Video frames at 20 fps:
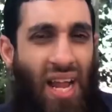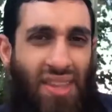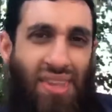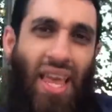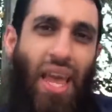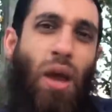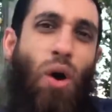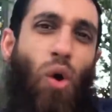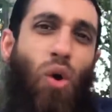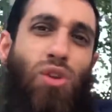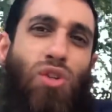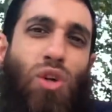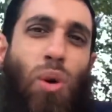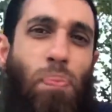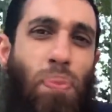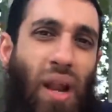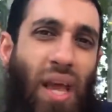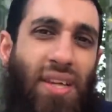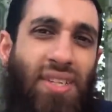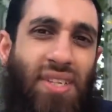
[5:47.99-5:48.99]
and they're also
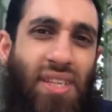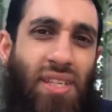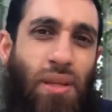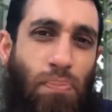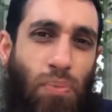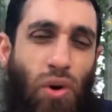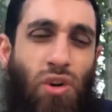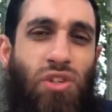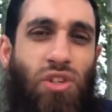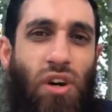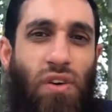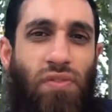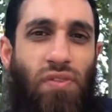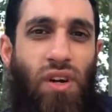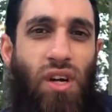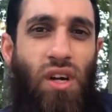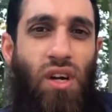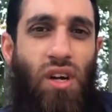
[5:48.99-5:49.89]
placed in the books of